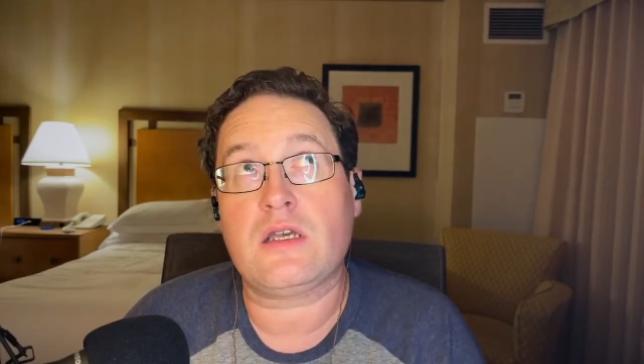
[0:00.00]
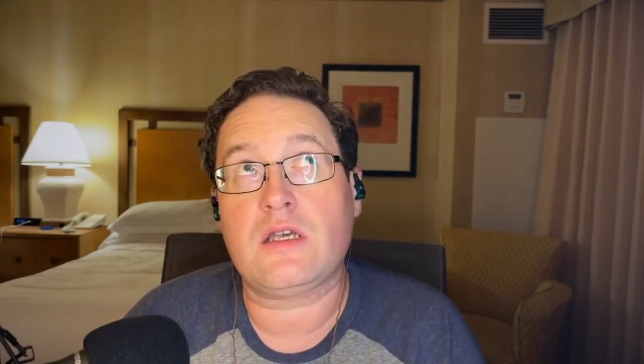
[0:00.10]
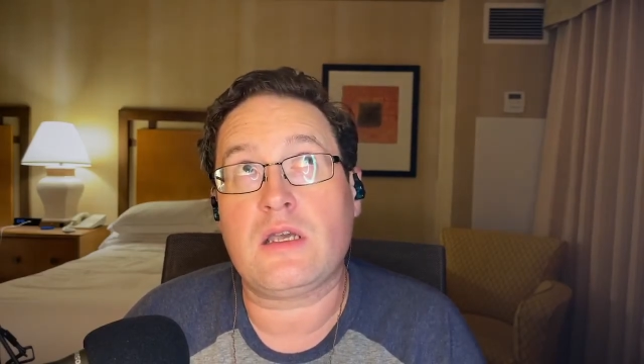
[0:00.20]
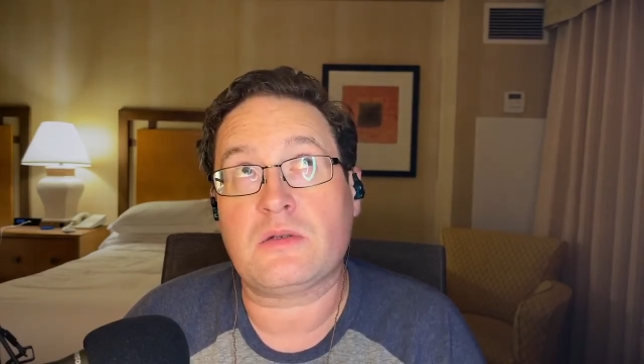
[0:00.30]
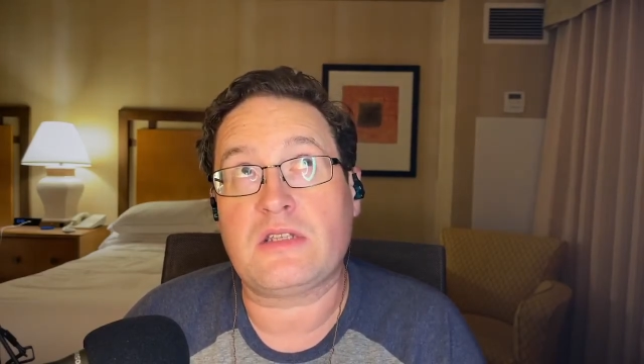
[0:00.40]

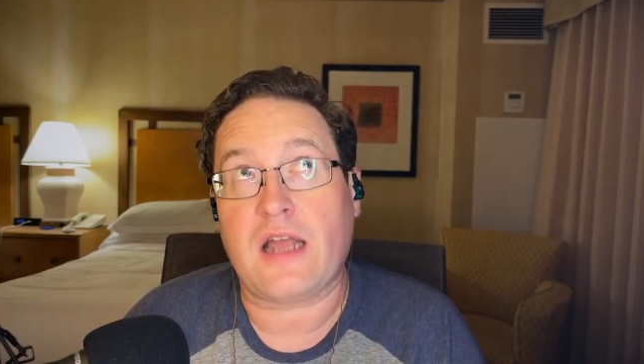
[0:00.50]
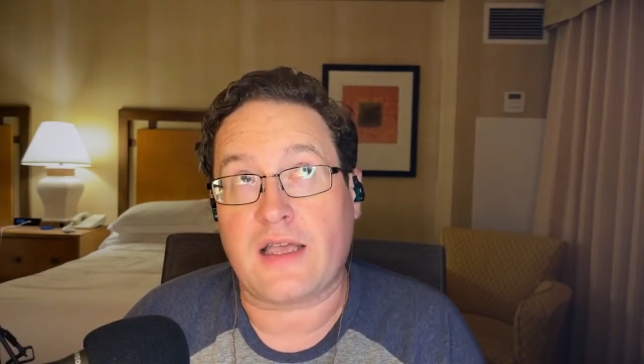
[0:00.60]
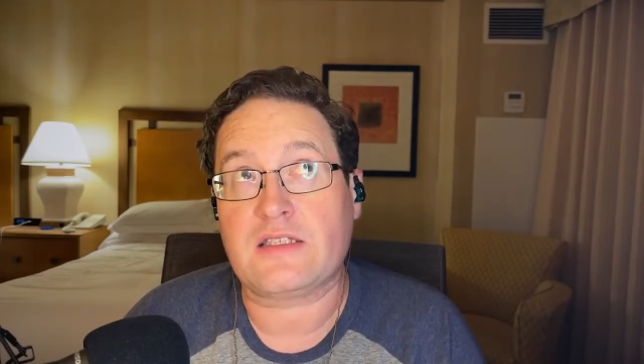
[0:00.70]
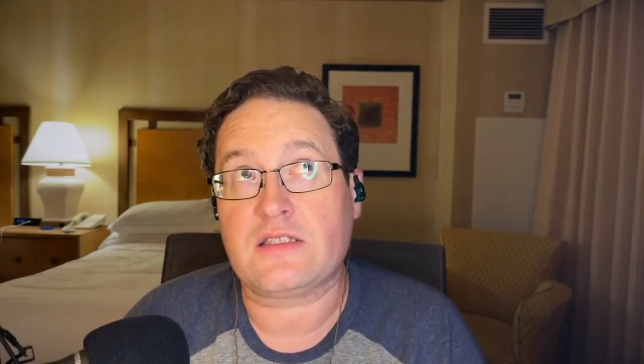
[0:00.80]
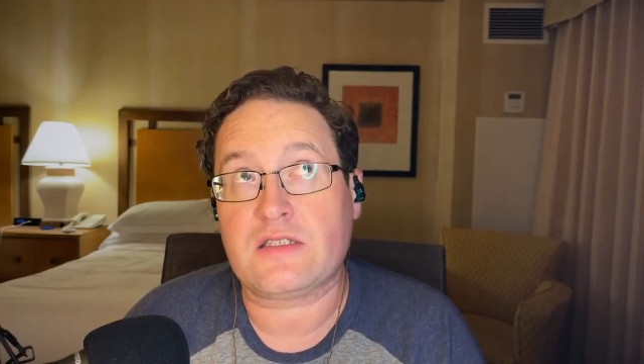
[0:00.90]
it was
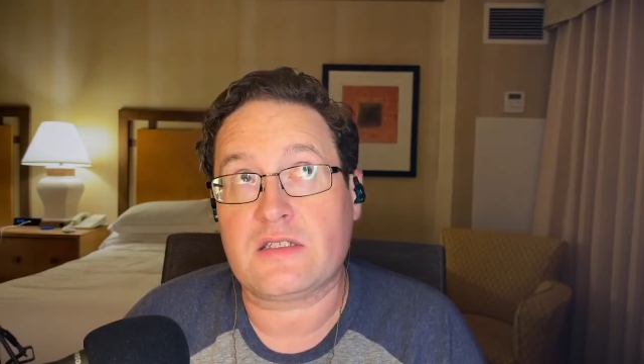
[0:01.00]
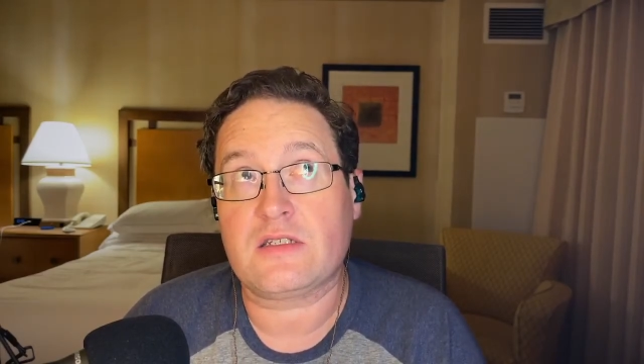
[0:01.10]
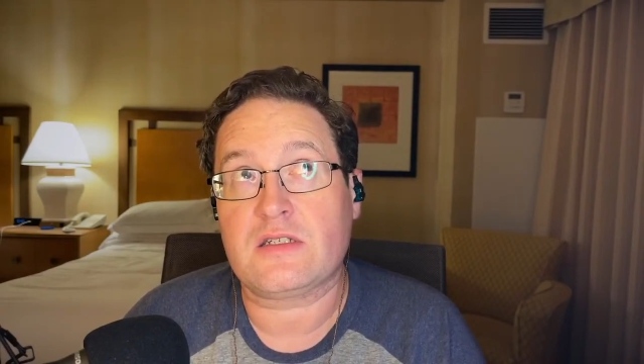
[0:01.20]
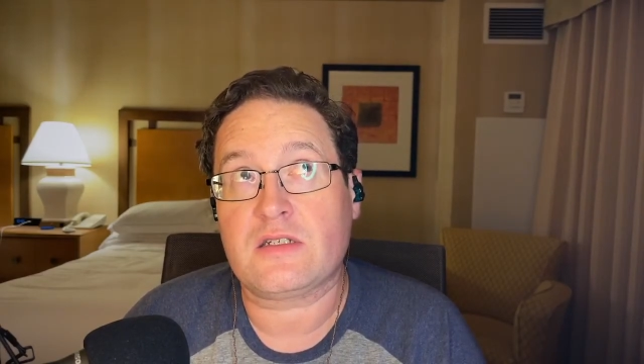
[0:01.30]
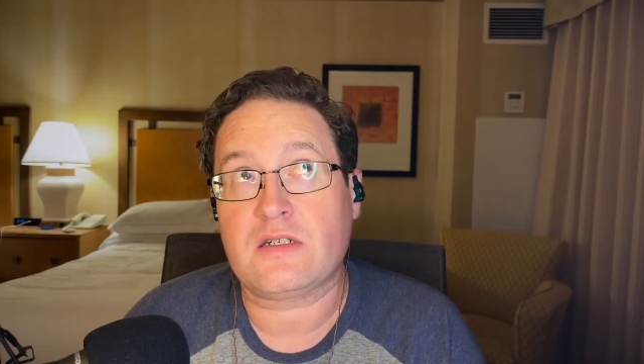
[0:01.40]
nice.
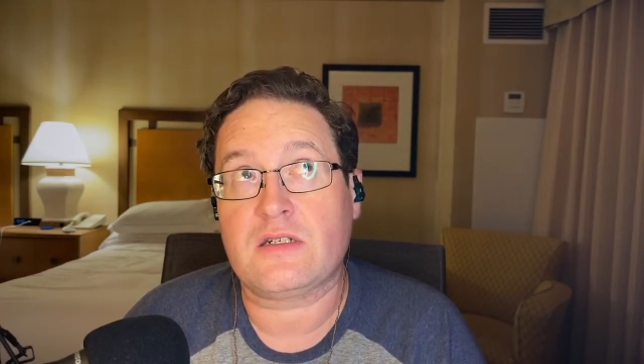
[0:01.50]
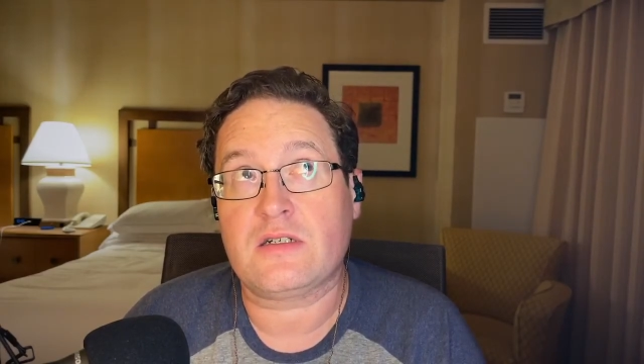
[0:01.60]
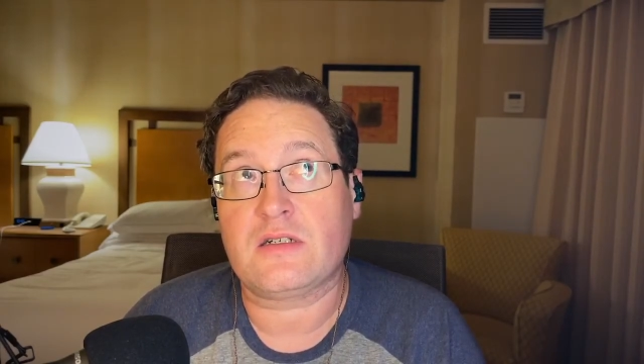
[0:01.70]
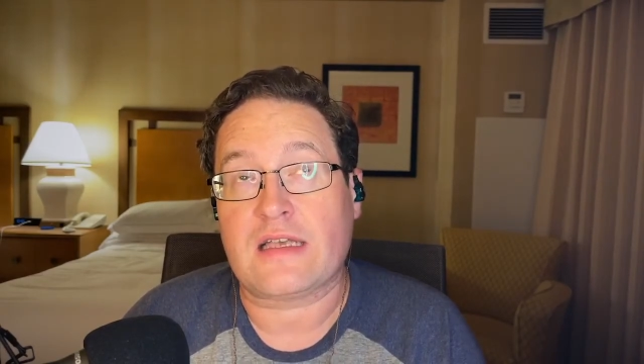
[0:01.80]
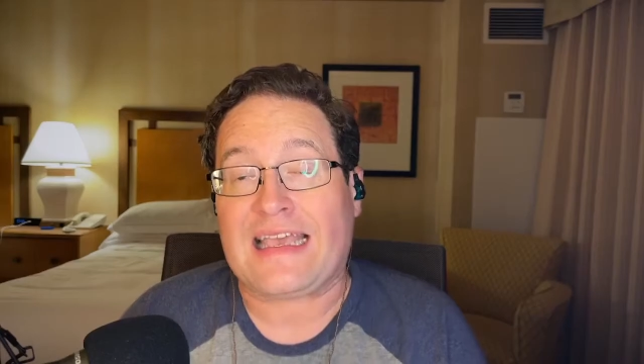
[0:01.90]

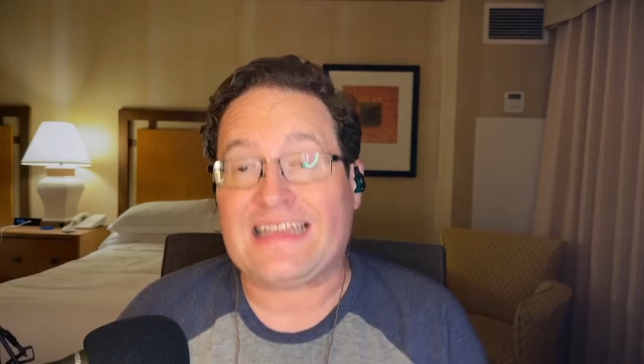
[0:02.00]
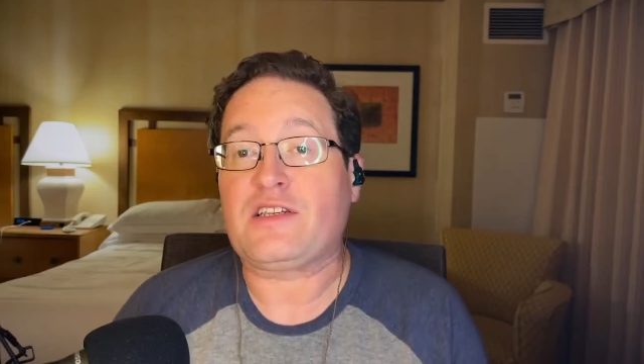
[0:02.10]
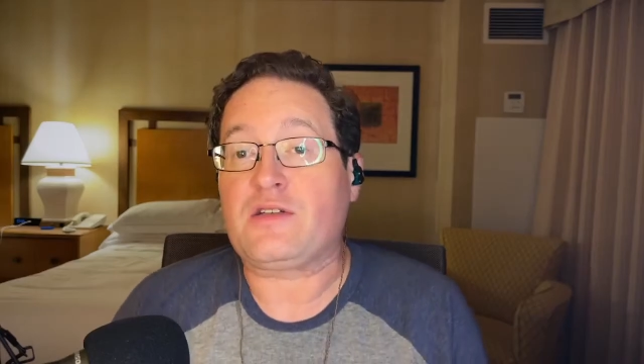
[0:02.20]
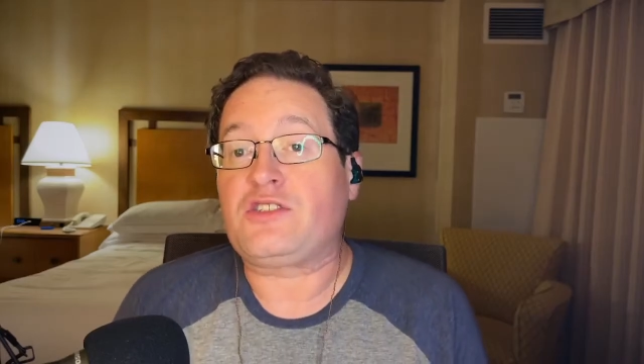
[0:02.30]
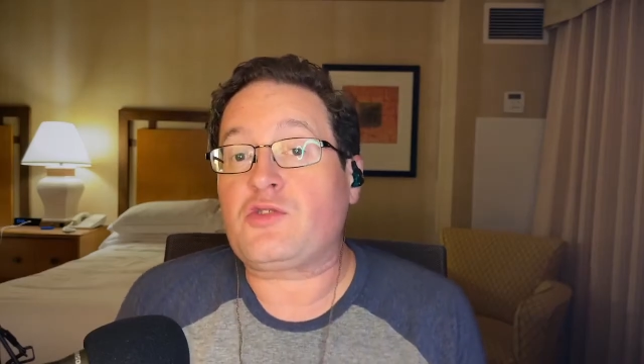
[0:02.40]
Like
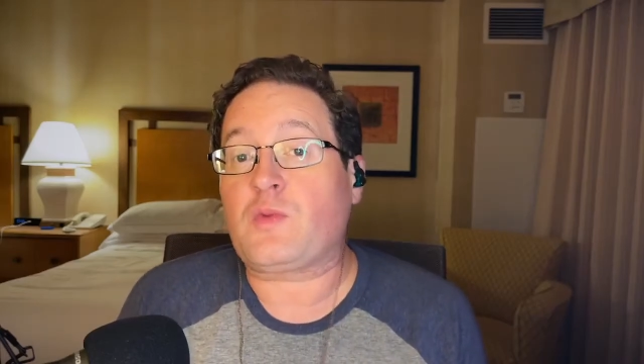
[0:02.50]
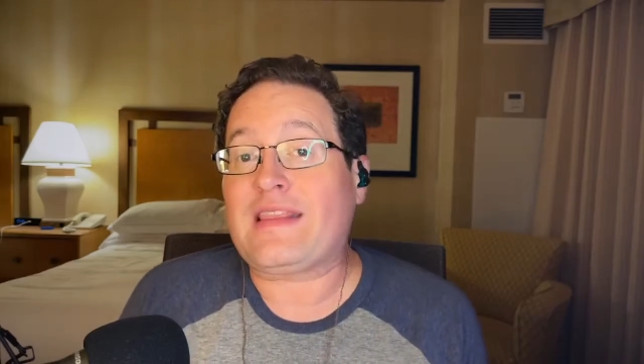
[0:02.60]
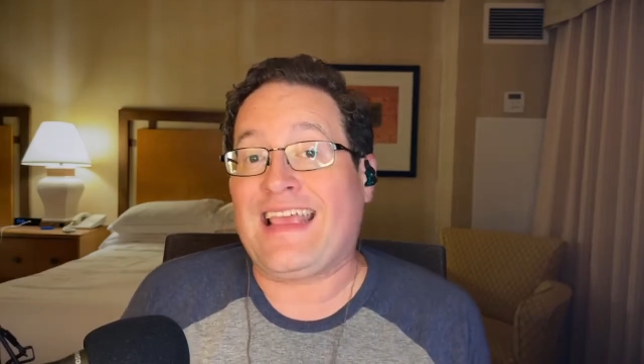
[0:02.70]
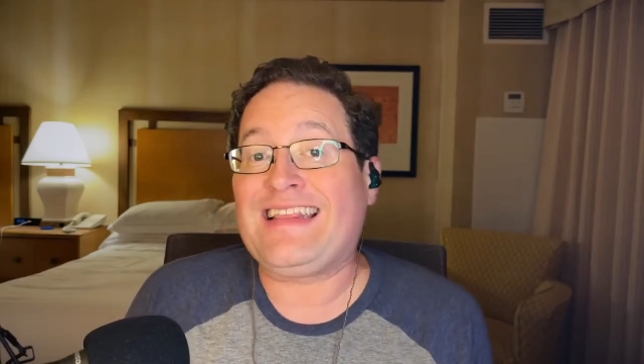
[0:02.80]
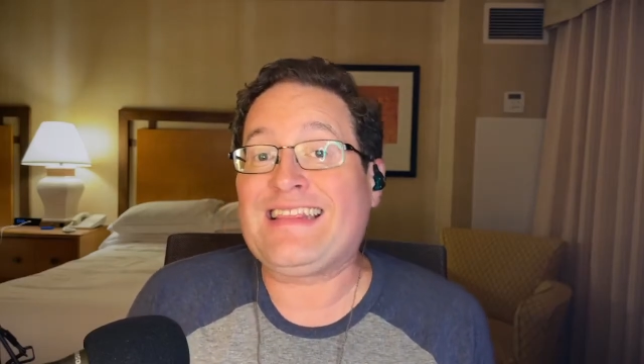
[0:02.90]
just
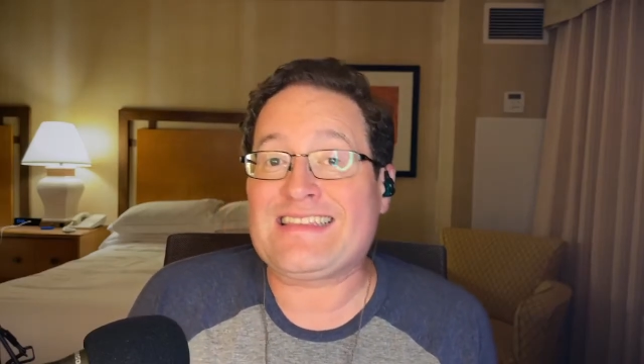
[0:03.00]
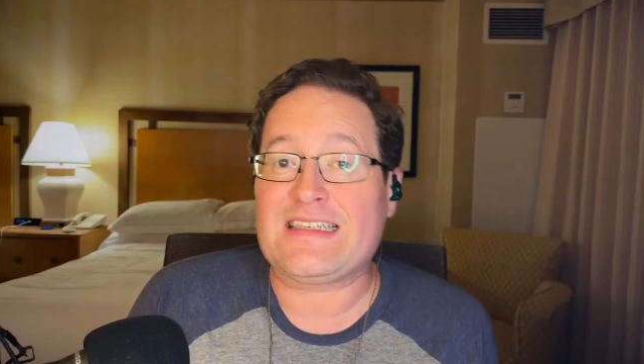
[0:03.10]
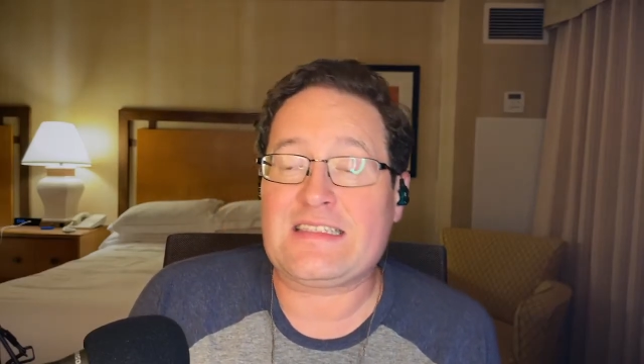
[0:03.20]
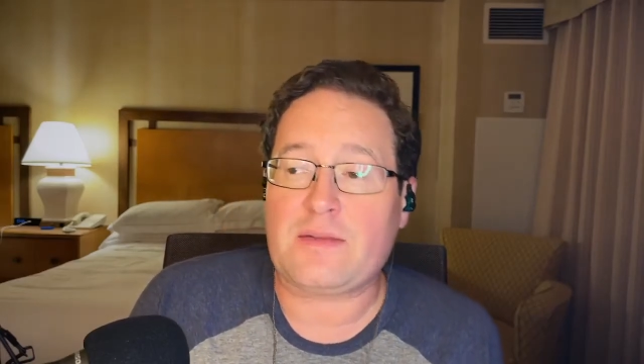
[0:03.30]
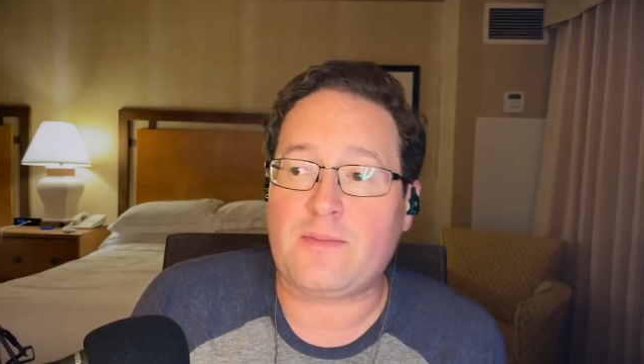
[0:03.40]
within the
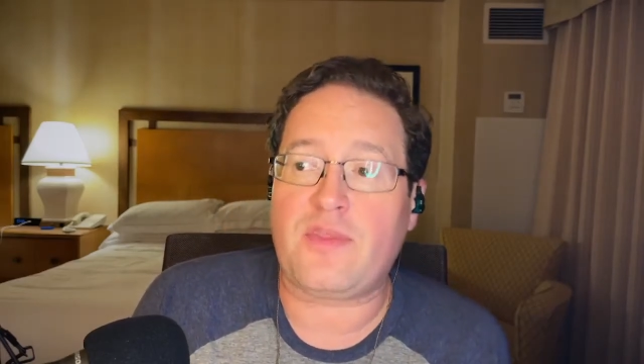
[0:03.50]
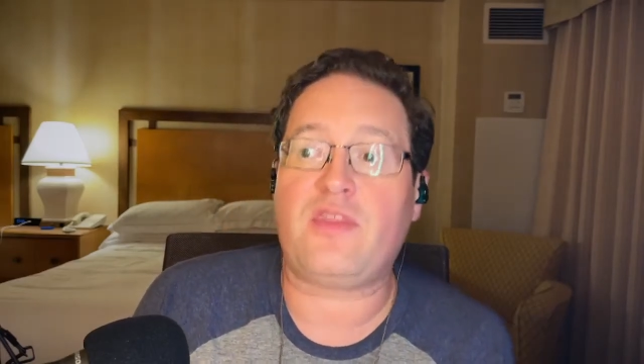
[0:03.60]
system,